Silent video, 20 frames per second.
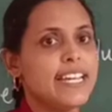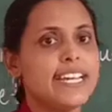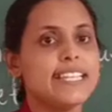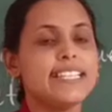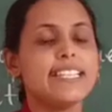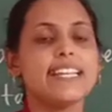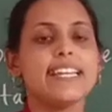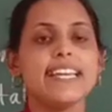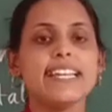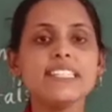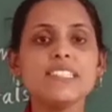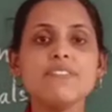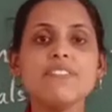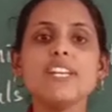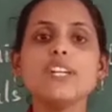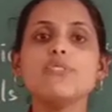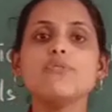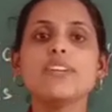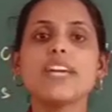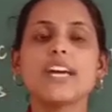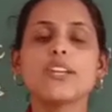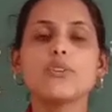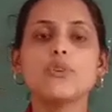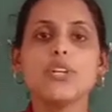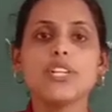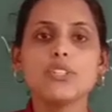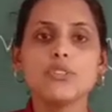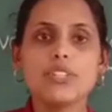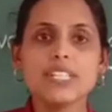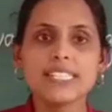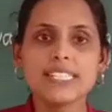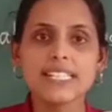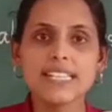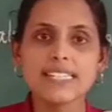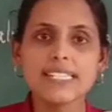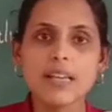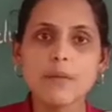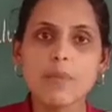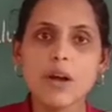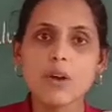In the next video we are going to
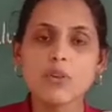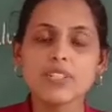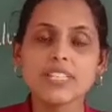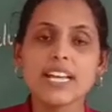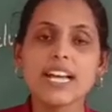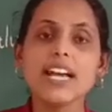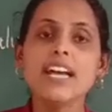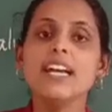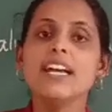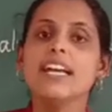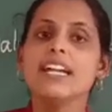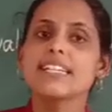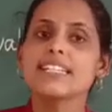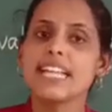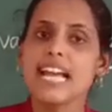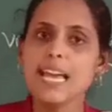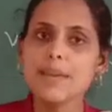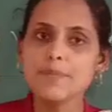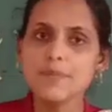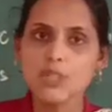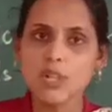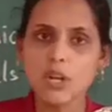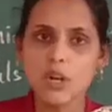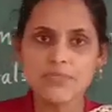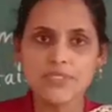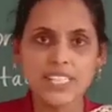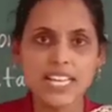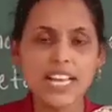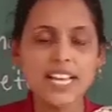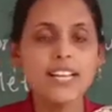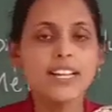discuss about the types of the